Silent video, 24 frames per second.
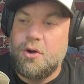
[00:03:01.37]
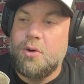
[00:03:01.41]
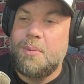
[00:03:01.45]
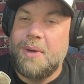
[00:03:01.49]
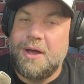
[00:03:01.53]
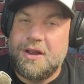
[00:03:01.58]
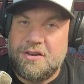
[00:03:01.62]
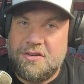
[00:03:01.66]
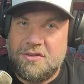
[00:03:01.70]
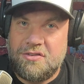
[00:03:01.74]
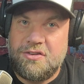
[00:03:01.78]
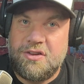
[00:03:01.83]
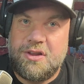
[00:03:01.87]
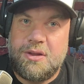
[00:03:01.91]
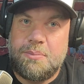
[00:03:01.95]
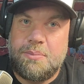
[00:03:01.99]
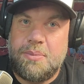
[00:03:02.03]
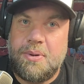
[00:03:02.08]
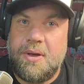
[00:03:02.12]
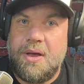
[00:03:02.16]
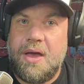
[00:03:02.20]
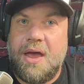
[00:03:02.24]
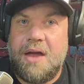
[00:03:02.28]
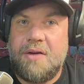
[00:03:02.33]
go back to
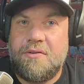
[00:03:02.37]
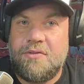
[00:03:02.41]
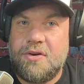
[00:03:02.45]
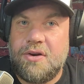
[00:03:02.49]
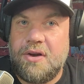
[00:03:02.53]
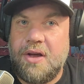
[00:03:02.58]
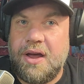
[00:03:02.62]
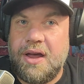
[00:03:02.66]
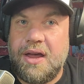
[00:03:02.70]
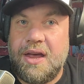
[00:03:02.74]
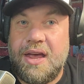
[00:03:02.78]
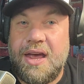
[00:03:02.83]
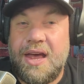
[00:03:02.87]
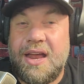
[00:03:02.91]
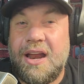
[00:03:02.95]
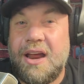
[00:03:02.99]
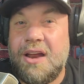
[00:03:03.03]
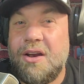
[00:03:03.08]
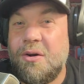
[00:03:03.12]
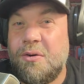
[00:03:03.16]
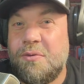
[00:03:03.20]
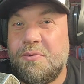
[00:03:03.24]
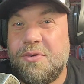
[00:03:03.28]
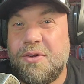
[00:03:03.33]
sleep every night. And
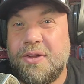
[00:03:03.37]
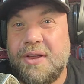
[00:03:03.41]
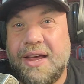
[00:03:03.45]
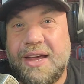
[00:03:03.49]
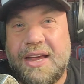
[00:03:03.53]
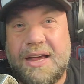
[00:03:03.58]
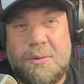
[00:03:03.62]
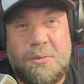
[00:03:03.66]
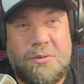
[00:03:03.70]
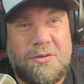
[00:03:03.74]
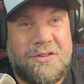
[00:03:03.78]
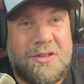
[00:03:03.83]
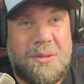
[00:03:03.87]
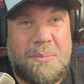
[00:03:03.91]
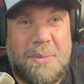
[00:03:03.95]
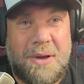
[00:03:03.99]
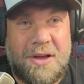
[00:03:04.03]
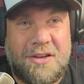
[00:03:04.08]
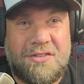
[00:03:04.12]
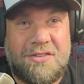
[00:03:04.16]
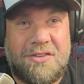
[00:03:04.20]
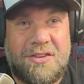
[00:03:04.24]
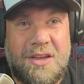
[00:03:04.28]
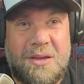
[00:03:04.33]
I don't feel like it was the
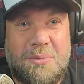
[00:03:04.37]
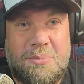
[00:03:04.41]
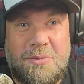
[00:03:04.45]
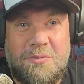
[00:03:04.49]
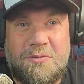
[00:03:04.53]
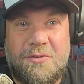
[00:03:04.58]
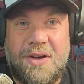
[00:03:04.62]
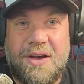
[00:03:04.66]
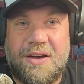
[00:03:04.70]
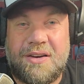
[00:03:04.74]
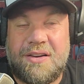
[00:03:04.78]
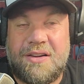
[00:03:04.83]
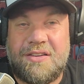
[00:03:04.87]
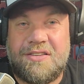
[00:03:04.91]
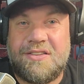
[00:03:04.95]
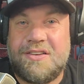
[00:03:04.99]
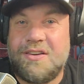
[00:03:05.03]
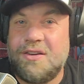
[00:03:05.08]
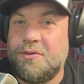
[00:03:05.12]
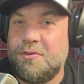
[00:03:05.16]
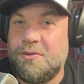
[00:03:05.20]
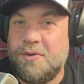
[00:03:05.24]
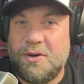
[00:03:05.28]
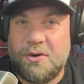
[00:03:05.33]
best sleep. In fact, I
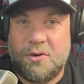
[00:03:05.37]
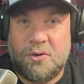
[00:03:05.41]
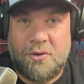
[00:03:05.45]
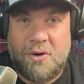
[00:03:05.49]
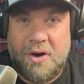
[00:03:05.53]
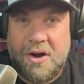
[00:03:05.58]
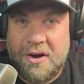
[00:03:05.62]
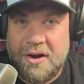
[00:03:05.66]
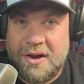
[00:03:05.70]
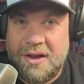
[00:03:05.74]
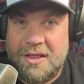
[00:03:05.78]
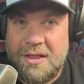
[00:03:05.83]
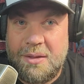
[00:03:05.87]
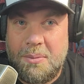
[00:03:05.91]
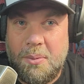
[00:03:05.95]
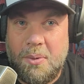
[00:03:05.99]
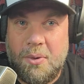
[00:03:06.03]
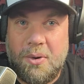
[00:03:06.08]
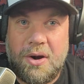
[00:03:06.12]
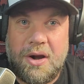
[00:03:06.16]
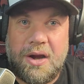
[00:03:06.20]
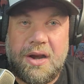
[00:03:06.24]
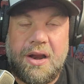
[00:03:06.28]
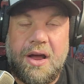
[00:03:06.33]
still felt grog in the
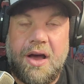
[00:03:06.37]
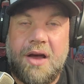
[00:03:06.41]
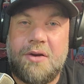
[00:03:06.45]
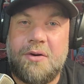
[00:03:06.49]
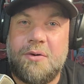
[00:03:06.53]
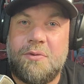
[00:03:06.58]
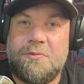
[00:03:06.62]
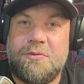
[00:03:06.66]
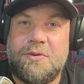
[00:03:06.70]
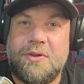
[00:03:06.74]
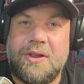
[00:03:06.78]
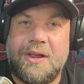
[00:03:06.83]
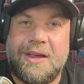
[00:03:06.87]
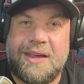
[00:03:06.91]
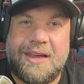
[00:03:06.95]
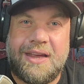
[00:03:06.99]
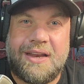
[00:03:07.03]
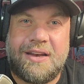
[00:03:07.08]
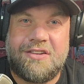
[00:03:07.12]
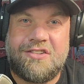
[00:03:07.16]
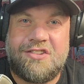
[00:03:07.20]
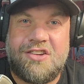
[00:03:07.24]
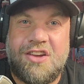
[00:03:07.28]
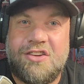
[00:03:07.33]
morning. I don't feel like
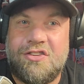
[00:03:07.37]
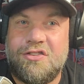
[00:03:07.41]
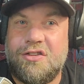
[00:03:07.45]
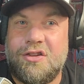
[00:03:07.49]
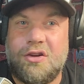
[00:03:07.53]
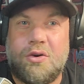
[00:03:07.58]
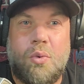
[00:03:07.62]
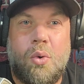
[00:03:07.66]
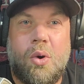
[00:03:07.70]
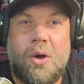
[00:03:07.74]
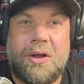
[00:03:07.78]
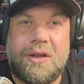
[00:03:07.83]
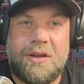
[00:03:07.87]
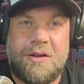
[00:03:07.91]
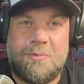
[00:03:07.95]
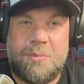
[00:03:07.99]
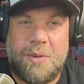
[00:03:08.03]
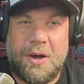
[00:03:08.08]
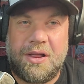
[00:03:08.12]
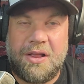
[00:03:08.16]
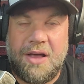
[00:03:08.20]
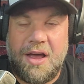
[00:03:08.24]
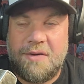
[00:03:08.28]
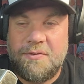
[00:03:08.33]
it changed the quality of
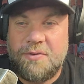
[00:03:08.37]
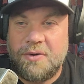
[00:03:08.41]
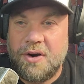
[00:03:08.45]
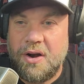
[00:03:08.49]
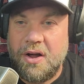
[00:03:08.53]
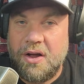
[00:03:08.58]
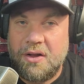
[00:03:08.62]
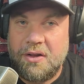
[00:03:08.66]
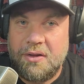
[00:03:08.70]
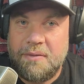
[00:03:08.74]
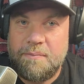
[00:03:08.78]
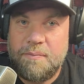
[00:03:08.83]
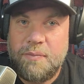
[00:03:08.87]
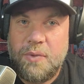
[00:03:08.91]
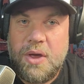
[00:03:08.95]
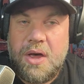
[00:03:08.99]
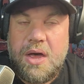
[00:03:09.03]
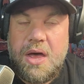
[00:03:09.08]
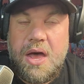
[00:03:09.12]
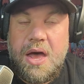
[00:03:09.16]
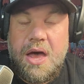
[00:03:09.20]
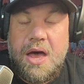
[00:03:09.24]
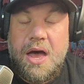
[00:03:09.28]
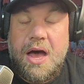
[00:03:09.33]
my life at all.
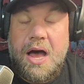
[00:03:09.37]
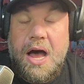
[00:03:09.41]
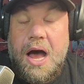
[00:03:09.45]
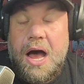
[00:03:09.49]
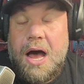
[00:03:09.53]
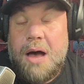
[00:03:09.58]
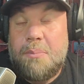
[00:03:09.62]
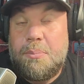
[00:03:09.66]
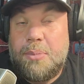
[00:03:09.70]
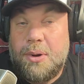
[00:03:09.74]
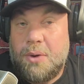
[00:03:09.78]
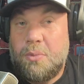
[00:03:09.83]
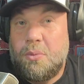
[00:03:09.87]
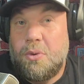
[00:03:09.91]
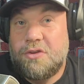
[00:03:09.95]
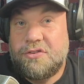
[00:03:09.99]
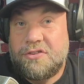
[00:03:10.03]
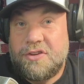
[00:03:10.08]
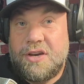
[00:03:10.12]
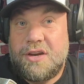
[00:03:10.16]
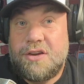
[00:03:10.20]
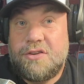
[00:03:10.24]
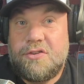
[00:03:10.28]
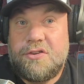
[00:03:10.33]
Uh, but it
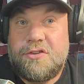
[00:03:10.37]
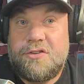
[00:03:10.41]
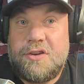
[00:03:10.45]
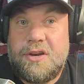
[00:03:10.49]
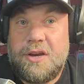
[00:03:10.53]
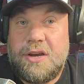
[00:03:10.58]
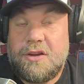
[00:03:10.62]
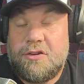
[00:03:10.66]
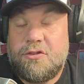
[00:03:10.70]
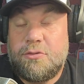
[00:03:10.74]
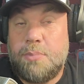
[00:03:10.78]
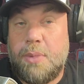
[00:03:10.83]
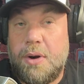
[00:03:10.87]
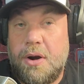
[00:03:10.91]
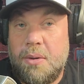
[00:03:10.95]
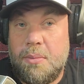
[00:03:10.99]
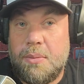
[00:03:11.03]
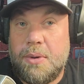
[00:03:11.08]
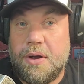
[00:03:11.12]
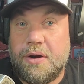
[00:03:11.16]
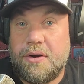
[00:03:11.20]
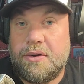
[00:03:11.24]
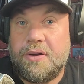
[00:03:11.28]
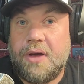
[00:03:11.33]
was an interesting
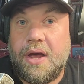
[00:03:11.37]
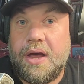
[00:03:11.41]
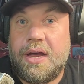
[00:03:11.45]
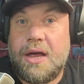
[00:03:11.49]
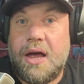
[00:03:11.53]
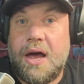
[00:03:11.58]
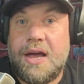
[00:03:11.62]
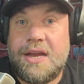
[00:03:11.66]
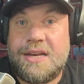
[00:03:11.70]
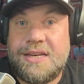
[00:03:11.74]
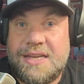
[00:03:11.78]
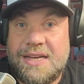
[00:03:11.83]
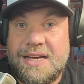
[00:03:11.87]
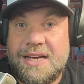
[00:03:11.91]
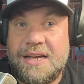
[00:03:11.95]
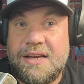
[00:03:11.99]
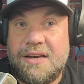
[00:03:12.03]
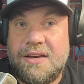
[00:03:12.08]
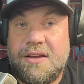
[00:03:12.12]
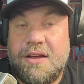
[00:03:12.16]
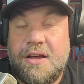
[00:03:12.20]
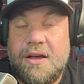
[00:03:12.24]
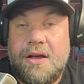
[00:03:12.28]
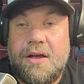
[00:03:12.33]
experiment. I, I
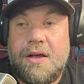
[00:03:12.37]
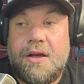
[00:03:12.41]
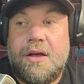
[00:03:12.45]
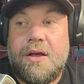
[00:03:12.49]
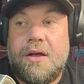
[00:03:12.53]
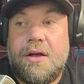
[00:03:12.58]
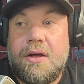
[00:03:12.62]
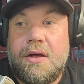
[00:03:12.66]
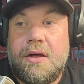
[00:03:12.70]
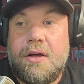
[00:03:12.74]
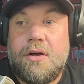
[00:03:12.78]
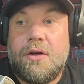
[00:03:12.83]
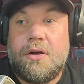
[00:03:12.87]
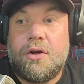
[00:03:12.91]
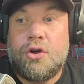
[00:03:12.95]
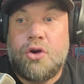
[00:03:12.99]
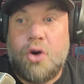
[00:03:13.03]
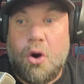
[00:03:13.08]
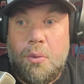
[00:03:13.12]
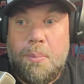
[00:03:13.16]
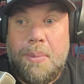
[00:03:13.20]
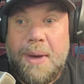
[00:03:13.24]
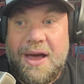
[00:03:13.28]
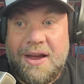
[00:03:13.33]
did
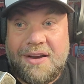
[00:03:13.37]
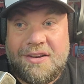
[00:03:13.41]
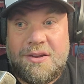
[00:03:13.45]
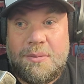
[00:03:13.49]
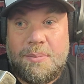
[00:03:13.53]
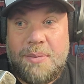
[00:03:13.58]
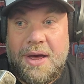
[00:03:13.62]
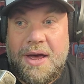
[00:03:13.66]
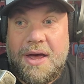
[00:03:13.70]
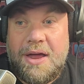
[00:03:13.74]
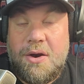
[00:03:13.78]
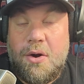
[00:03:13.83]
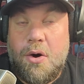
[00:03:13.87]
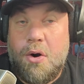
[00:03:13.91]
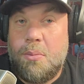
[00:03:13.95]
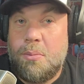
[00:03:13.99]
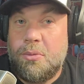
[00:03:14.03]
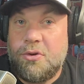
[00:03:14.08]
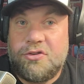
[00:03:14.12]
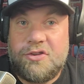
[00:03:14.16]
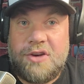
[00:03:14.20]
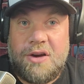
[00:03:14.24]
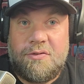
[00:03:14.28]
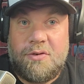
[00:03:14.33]
go back to bed
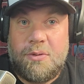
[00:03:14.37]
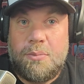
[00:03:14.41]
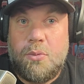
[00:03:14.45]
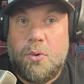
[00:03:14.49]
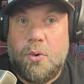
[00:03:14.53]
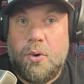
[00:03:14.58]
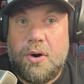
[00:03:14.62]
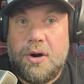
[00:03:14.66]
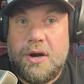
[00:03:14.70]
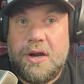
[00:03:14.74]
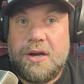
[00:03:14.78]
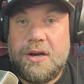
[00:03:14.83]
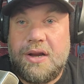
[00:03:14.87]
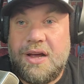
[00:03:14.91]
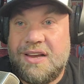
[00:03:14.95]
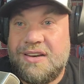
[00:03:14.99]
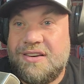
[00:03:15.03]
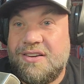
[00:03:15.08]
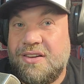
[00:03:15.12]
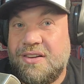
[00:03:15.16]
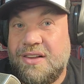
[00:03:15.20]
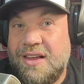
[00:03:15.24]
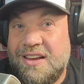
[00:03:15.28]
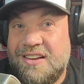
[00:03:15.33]
almost every morning
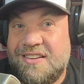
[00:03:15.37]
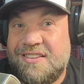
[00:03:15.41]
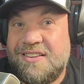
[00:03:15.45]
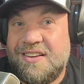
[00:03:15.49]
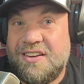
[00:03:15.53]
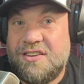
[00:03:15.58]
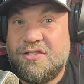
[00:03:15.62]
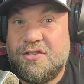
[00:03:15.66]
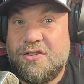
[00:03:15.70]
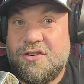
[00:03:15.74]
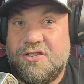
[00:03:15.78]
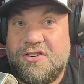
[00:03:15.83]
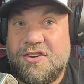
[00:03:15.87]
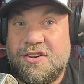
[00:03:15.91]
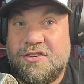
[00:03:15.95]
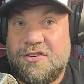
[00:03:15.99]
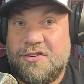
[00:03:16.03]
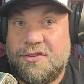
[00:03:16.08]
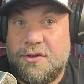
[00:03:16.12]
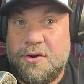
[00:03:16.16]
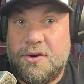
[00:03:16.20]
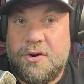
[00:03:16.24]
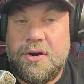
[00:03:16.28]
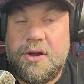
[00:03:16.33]
until like 6 or
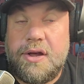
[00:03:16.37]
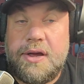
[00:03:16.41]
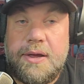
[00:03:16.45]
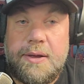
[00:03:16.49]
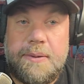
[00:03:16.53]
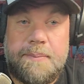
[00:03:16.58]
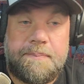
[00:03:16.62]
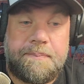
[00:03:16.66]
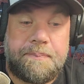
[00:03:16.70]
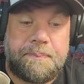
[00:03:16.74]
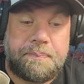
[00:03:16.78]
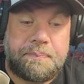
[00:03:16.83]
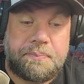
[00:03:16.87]
6.30